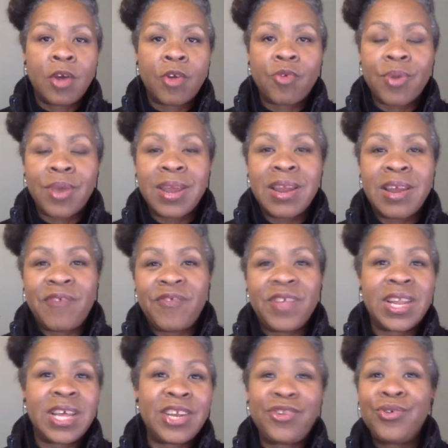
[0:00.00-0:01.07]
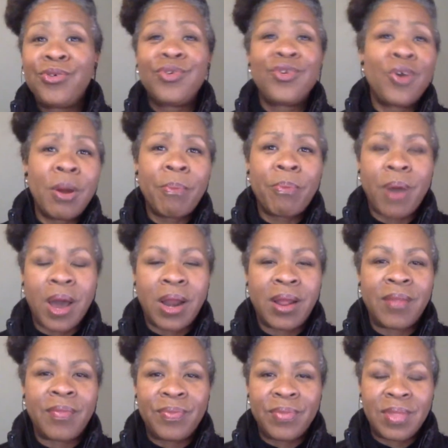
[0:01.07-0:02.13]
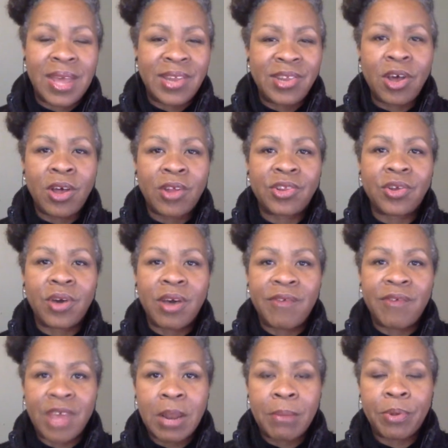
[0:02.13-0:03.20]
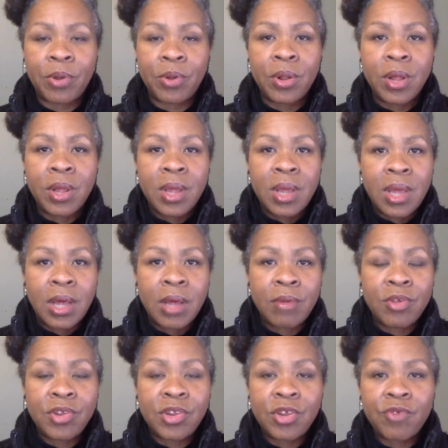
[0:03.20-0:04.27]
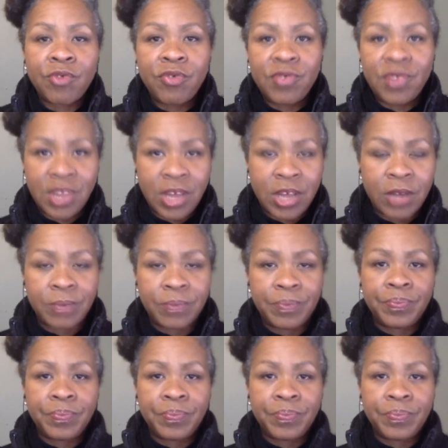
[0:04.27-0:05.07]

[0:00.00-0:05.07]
Create an affiliate to your product. That's also available using Groove Sell